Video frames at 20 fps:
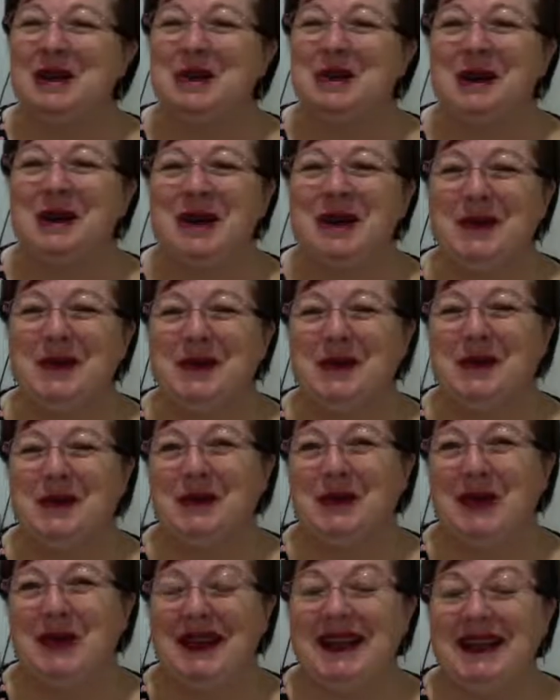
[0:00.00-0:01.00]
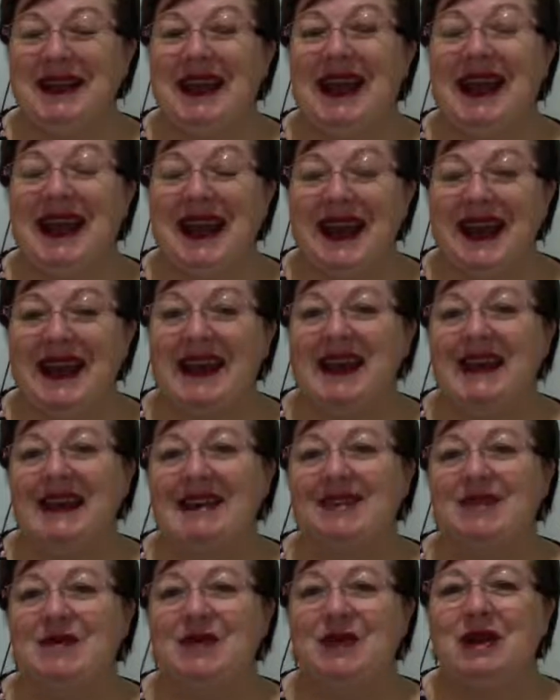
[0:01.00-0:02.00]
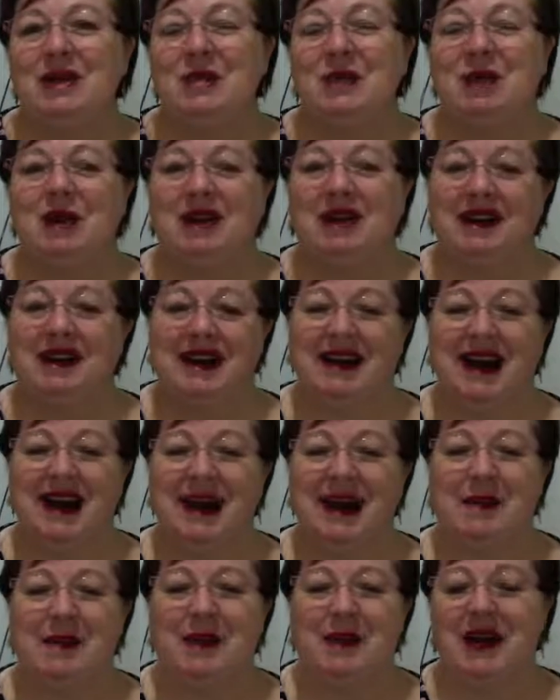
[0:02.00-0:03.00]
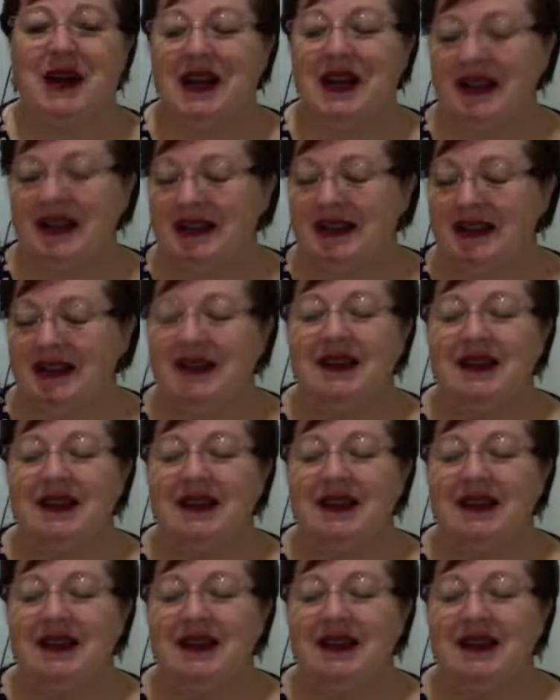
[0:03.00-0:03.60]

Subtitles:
where we can rewire our brain.